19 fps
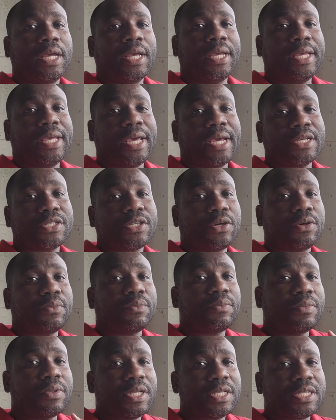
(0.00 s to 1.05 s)
Yeah, so
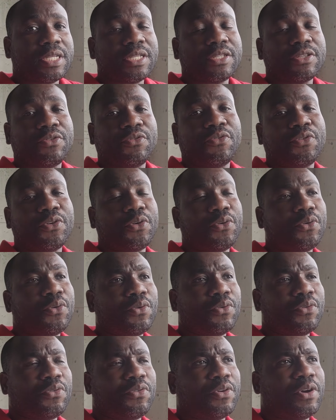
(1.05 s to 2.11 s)
this is the
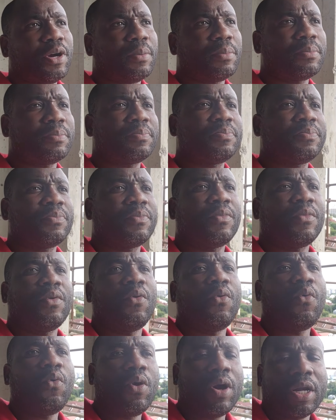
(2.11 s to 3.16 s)
view from
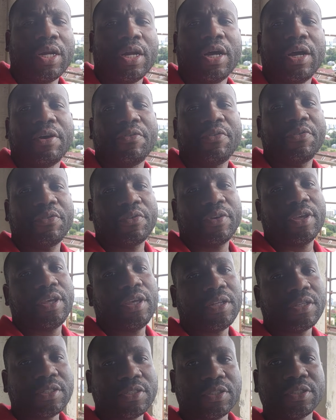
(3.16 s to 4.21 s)
one of
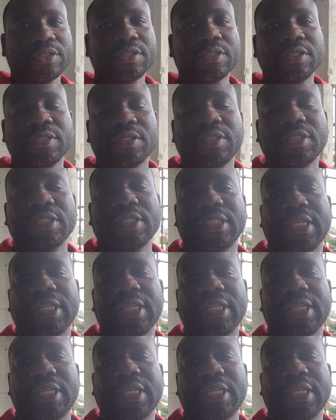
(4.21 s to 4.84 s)
Kingston's